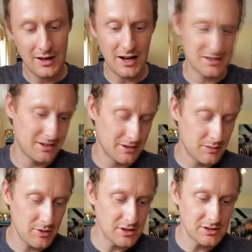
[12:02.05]
Actually, no,
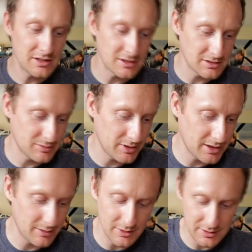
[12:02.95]
the BEC doesn't supply
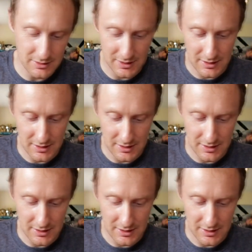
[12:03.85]
that much.